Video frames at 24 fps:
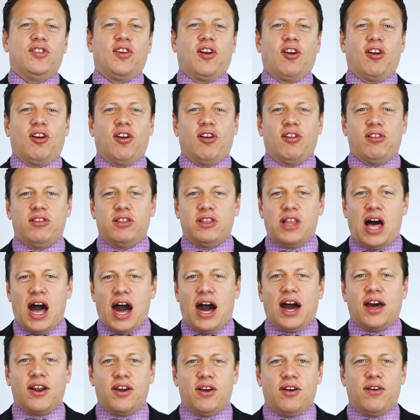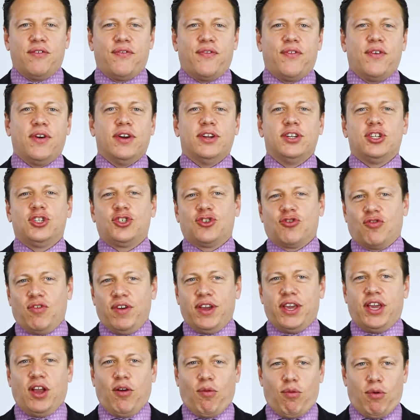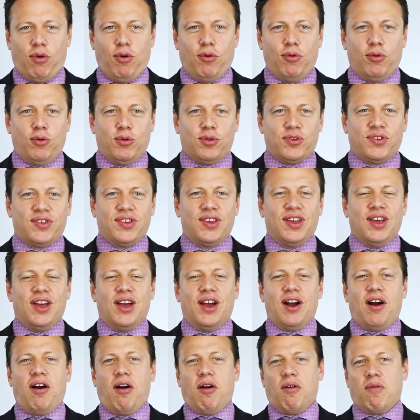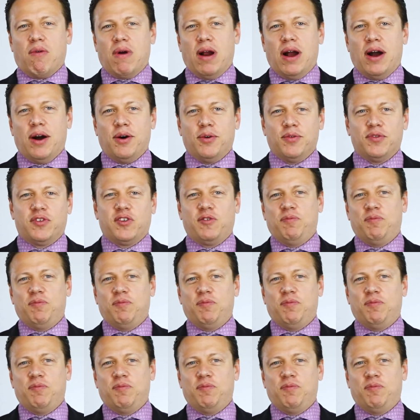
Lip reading: there are a lot of tricky rules around